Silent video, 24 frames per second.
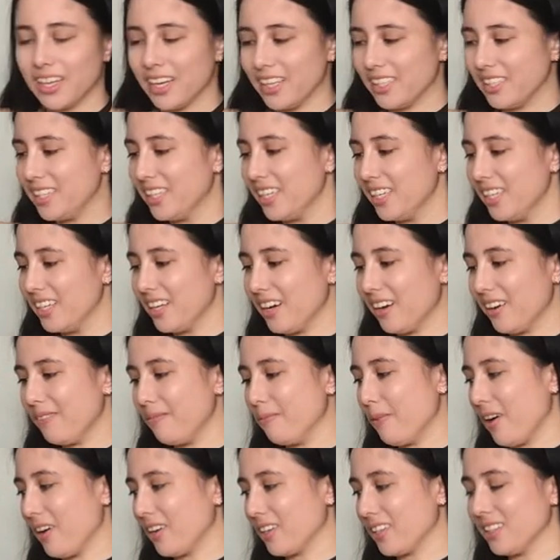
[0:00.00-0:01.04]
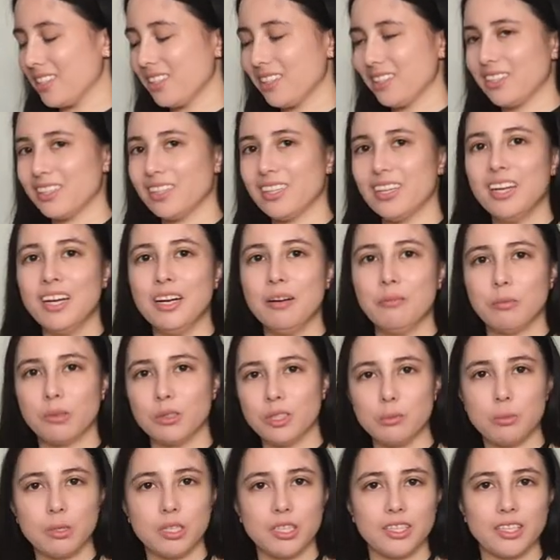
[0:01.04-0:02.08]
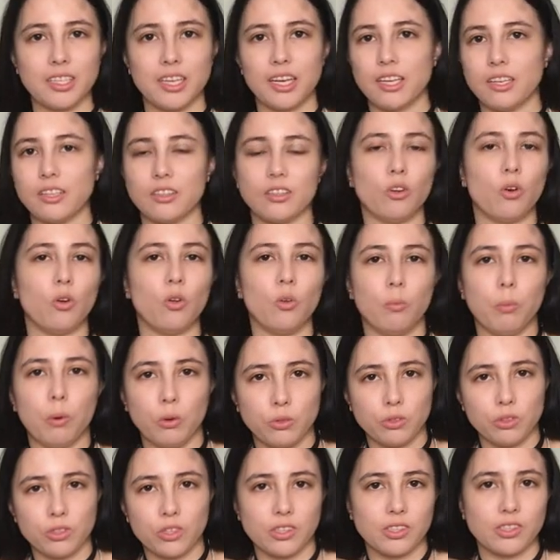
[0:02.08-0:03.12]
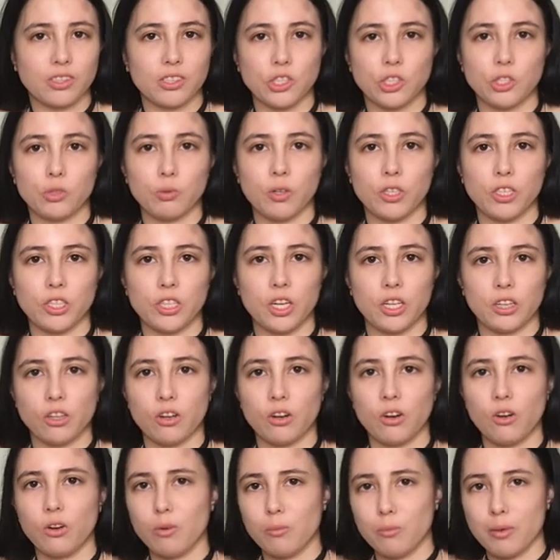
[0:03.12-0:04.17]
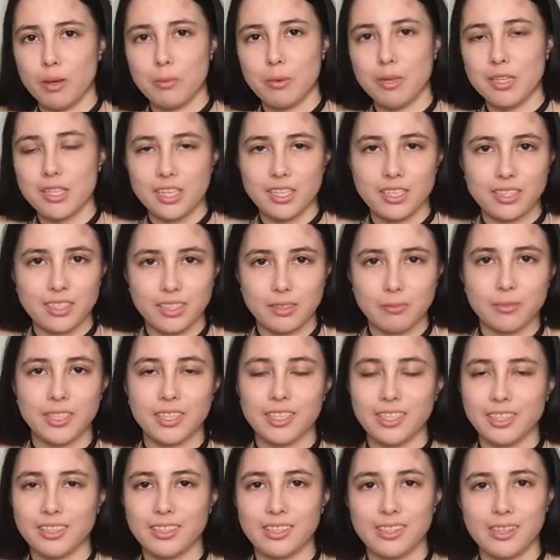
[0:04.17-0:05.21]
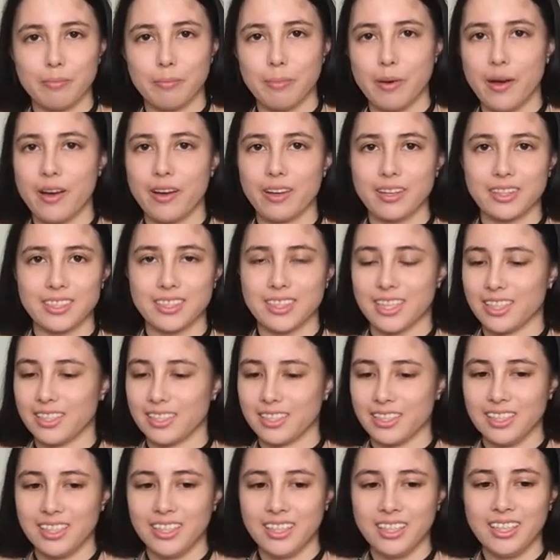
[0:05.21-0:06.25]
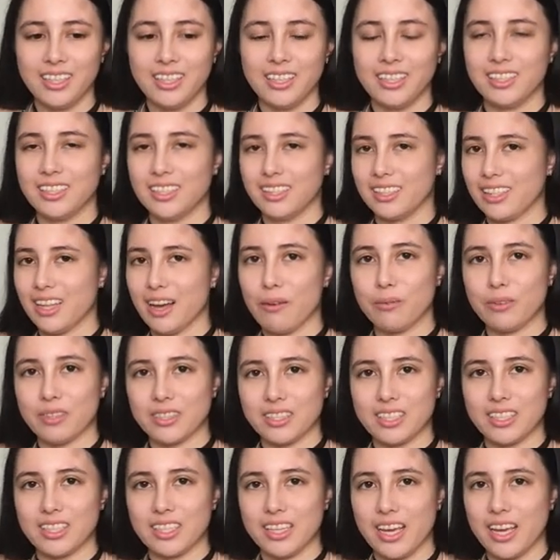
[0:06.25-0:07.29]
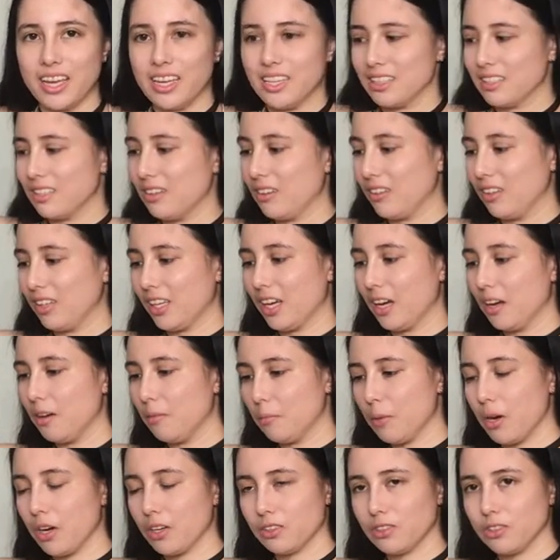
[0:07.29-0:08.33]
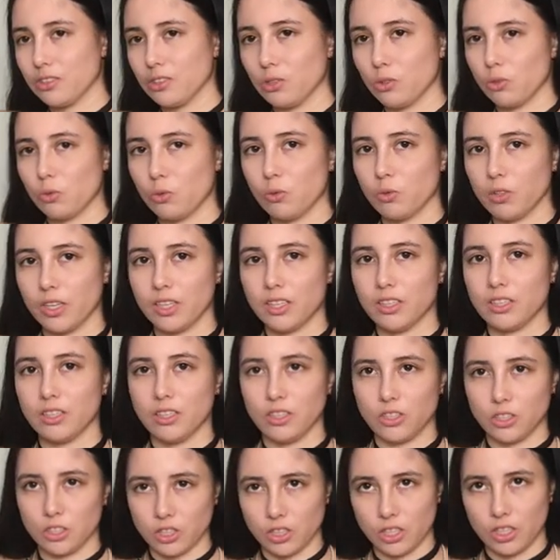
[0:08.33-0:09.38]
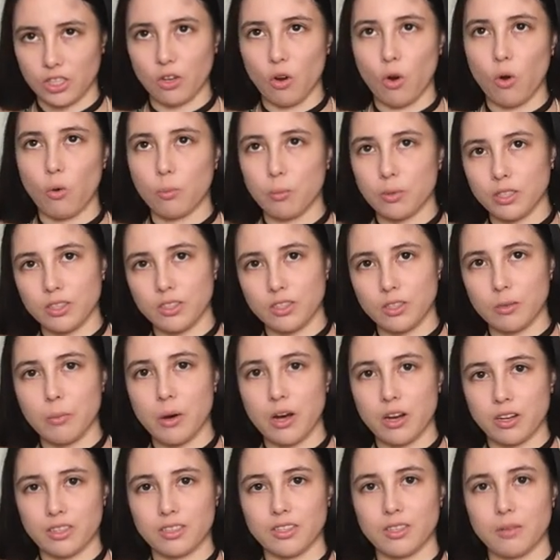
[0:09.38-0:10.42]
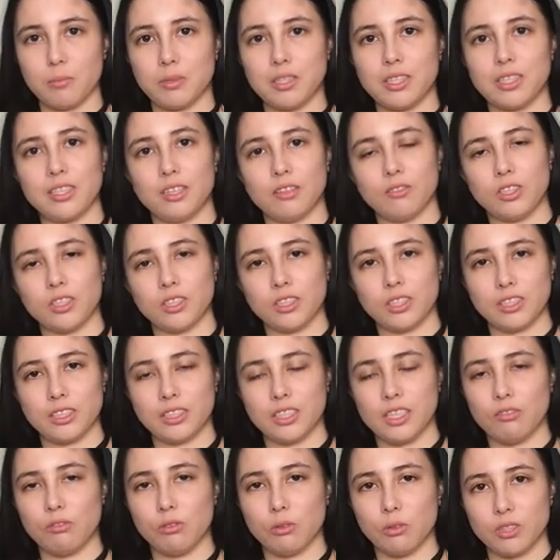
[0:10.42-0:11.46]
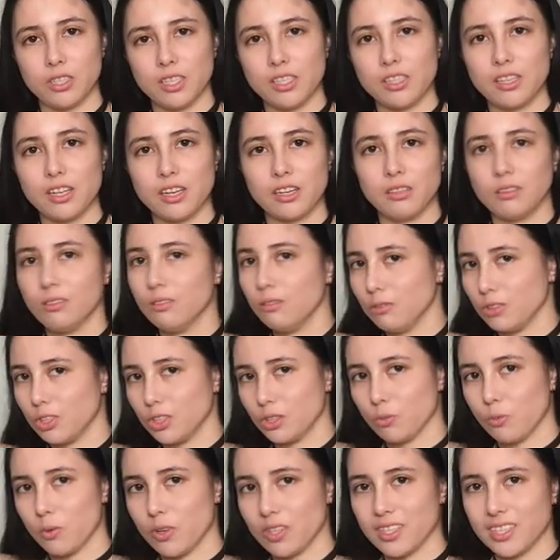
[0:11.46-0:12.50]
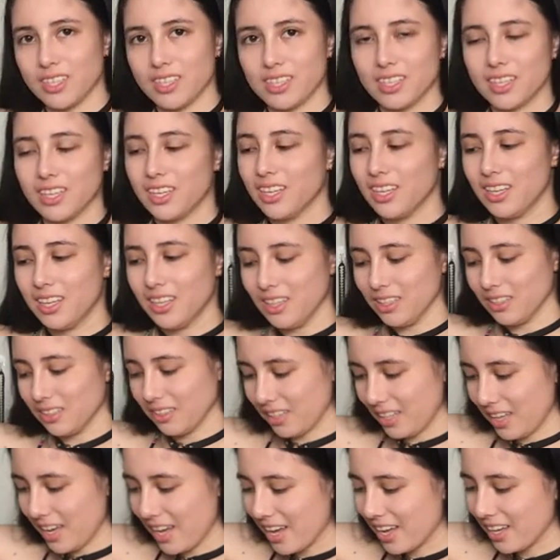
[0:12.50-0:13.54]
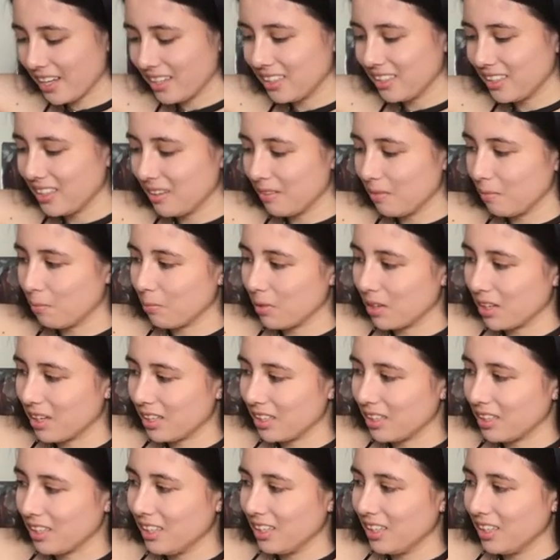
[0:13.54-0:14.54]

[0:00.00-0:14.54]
I did unbox her, mostly because again, the whole postcard situation, I thought, oh, maybe they slipped it into the box, and that wasn't the case. So like, I unboxed her, like, and just like opened the box up itself just to see if it was in there, which it wasn't. So yeah, but